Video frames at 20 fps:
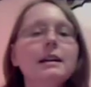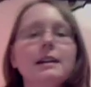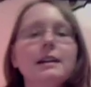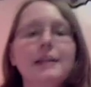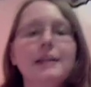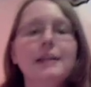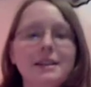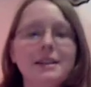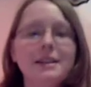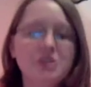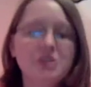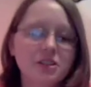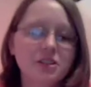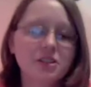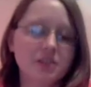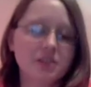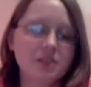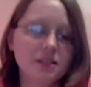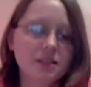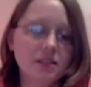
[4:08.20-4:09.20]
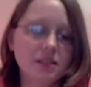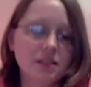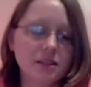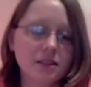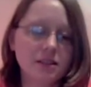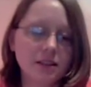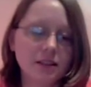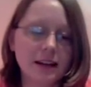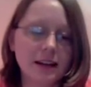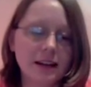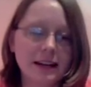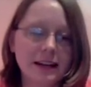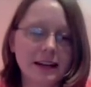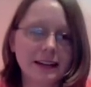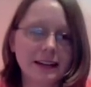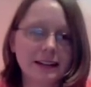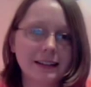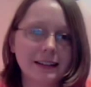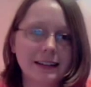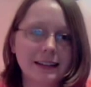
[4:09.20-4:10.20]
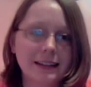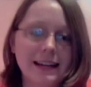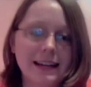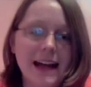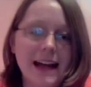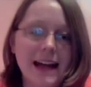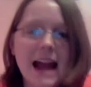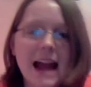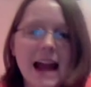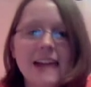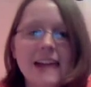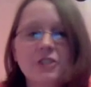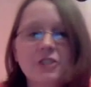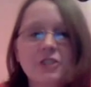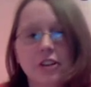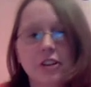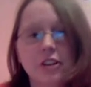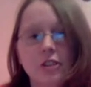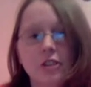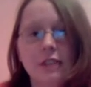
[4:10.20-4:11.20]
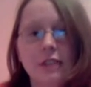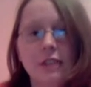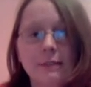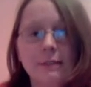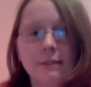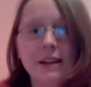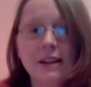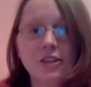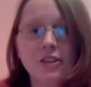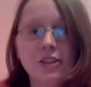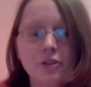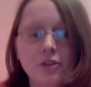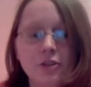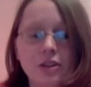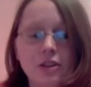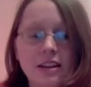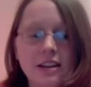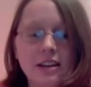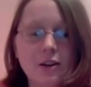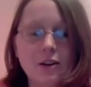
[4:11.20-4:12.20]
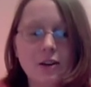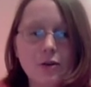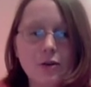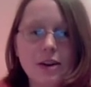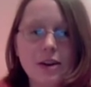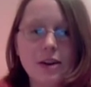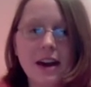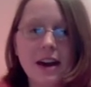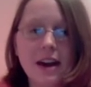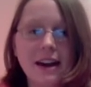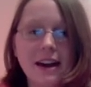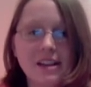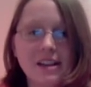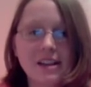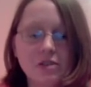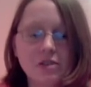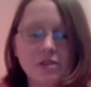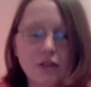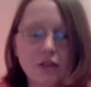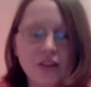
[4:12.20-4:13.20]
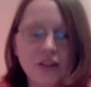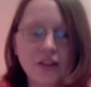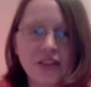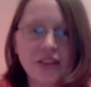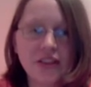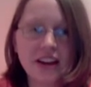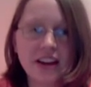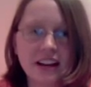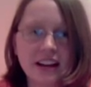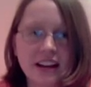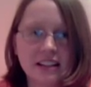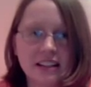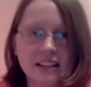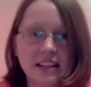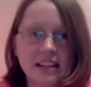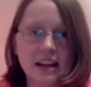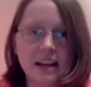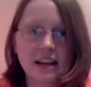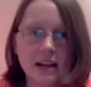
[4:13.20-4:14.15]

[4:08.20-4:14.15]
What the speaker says: It's just, like, it tricks you. It makes you think, oh, yeah, I can do all the fun things.